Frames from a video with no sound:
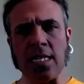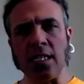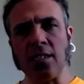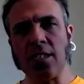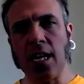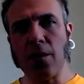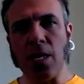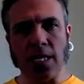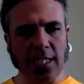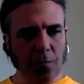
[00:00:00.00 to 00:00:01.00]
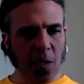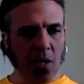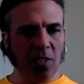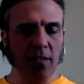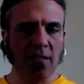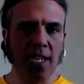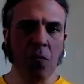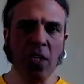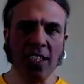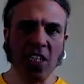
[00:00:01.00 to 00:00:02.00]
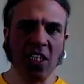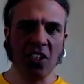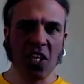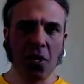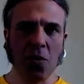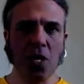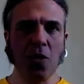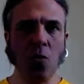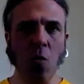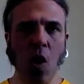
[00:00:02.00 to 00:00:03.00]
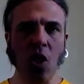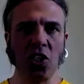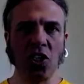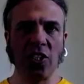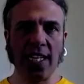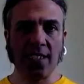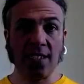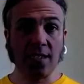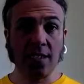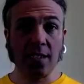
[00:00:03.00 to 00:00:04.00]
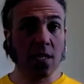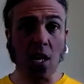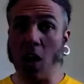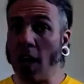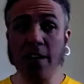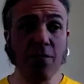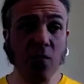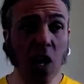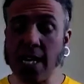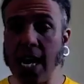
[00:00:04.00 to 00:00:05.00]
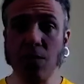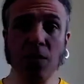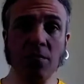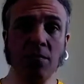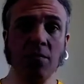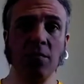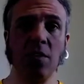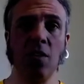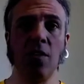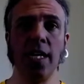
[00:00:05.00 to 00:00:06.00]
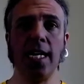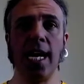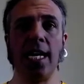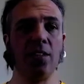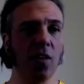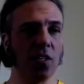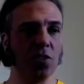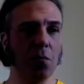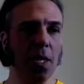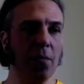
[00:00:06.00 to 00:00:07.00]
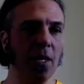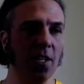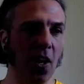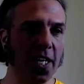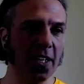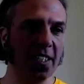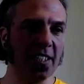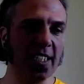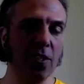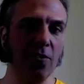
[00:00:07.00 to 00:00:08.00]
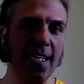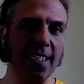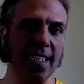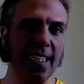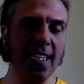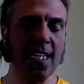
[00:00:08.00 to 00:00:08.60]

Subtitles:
So this Panopto thing, what it's going to do, you can watch this live right now, all right? And there are some people online, I can see already.